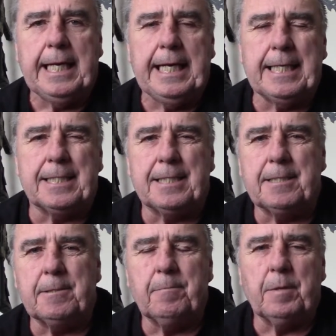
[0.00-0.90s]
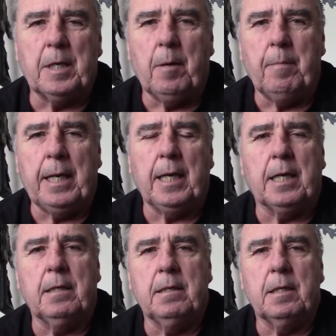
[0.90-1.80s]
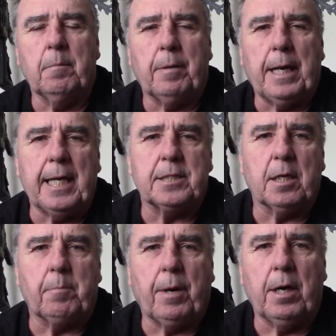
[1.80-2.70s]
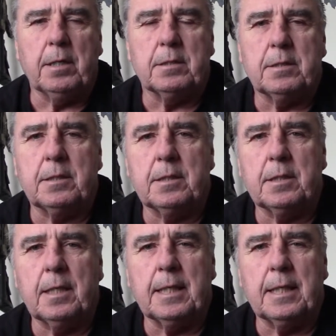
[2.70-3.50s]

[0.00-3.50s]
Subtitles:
It's got many plastic parts